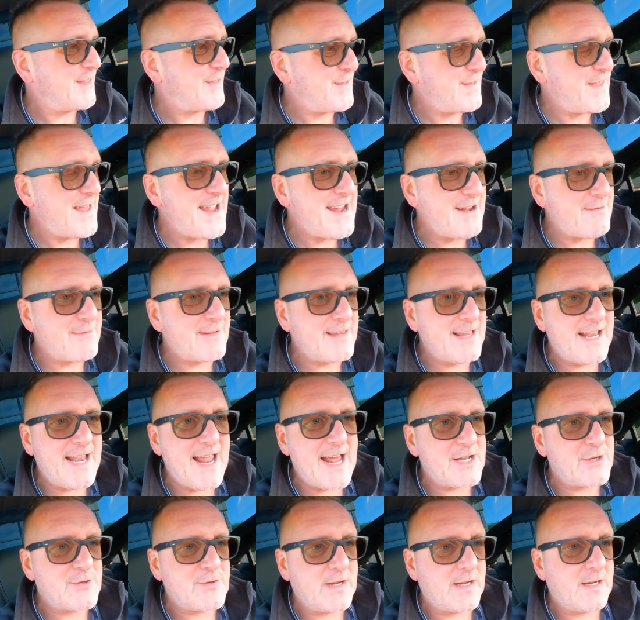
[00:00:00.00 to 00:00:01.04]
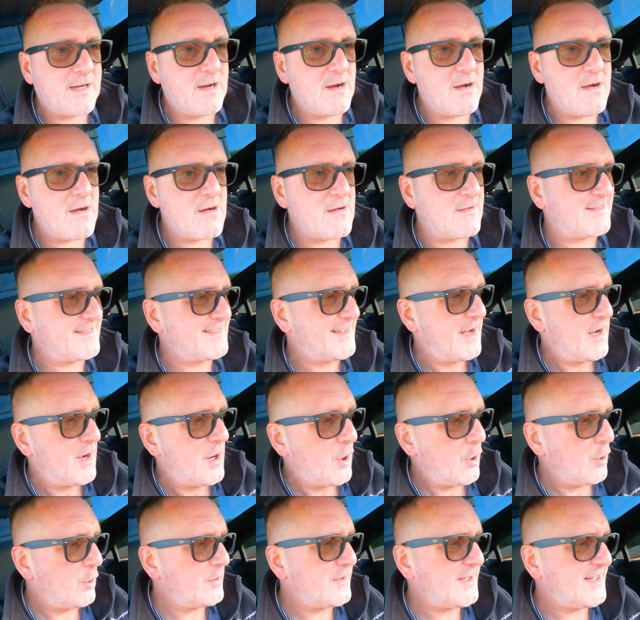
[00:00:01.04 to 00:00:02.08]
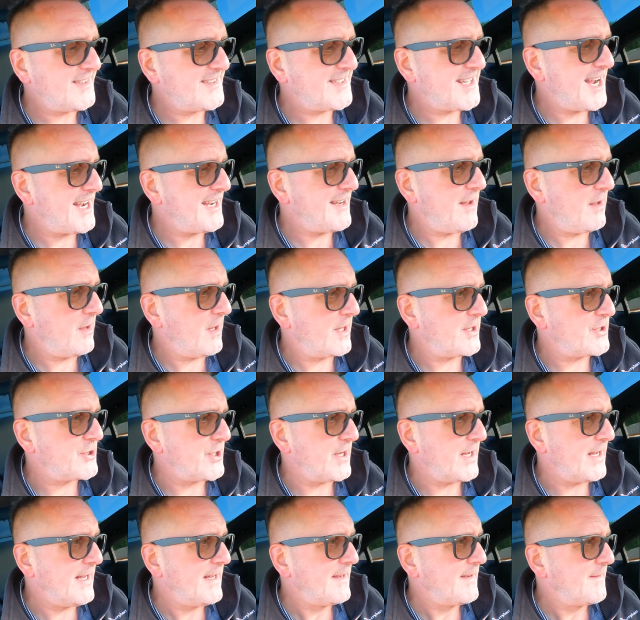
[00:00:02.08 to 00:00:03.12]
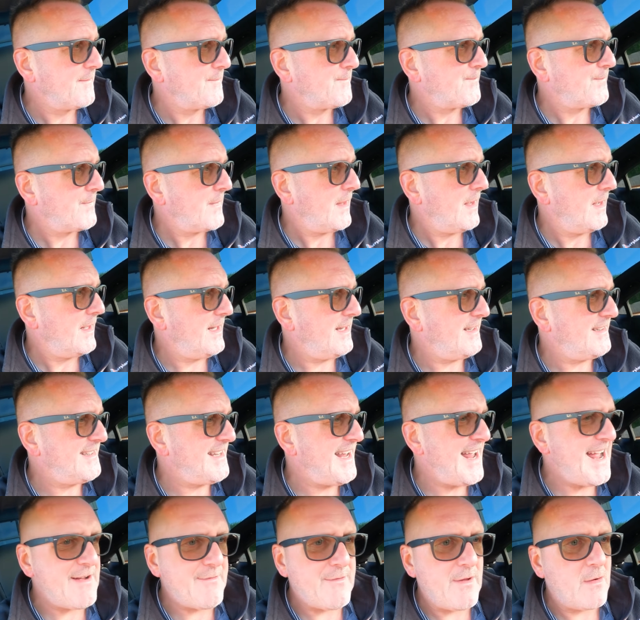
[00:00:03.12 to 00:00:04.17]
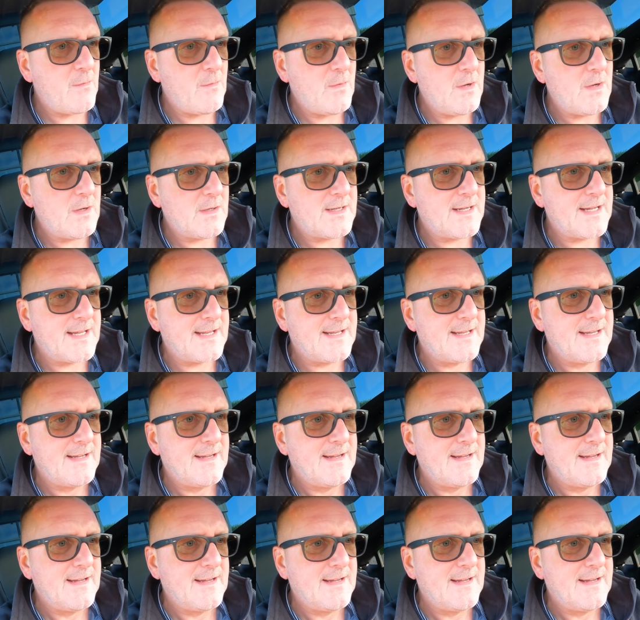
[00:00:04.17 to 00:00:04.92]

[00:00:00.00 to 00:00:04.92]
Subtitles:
thing with electric cars. All this technology, and it's now not working.